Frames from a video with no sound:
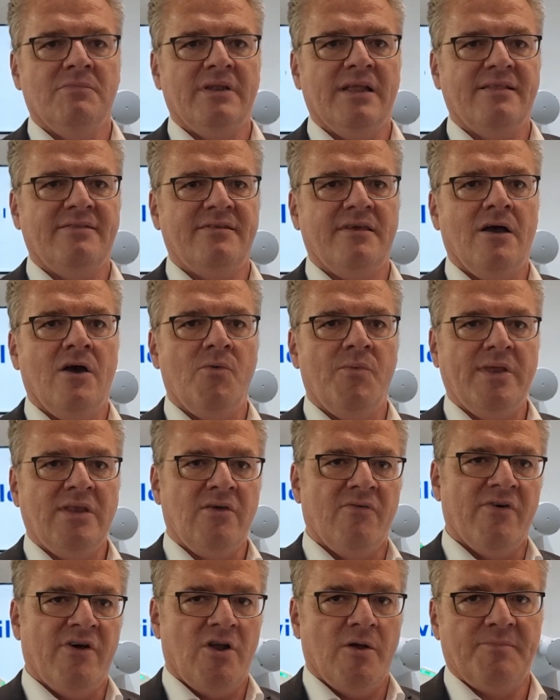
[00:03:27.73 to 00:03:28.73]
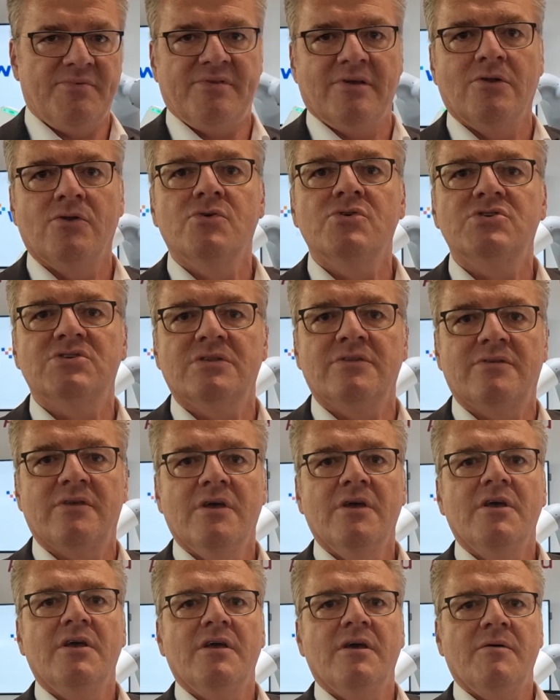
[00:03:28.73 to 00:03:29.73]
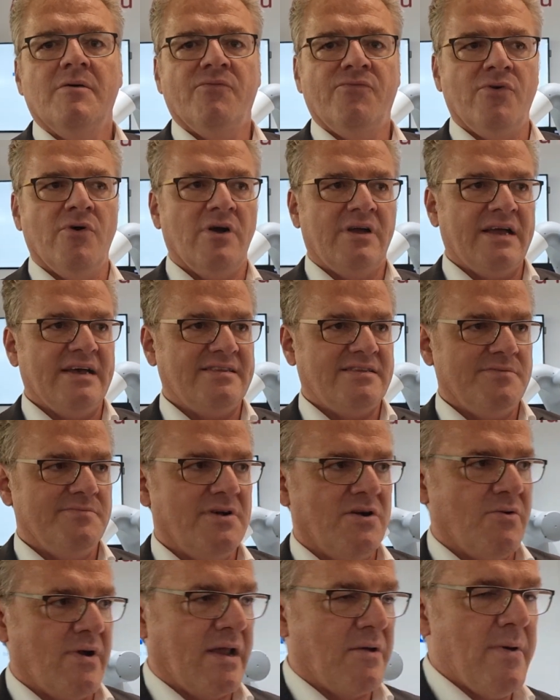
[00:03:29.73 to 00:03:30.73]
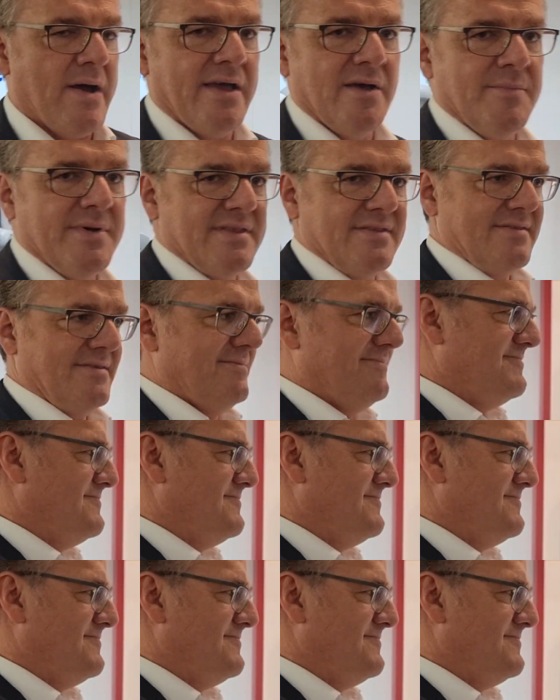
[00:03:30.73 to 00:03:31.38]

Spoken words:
let's say, how we develop solutions for customer requirements.